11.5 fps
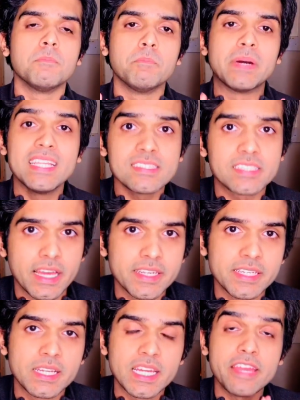But instead,
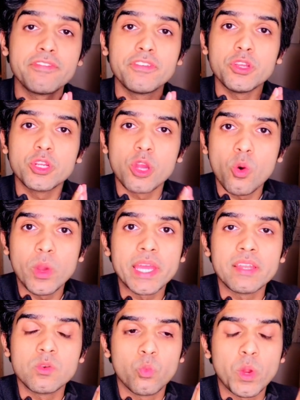if you go
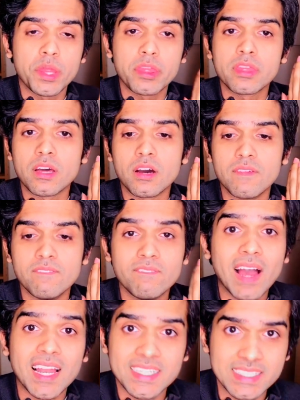in with a
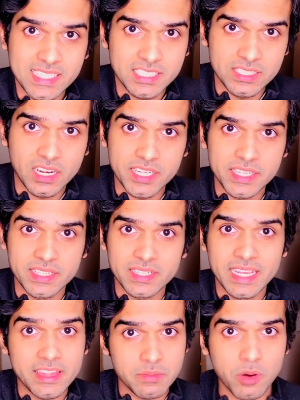validated idea
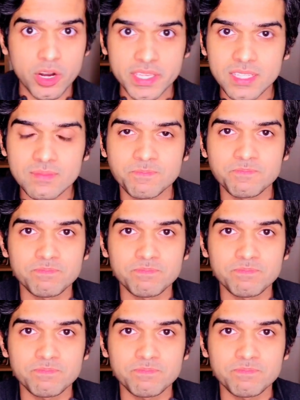in the market,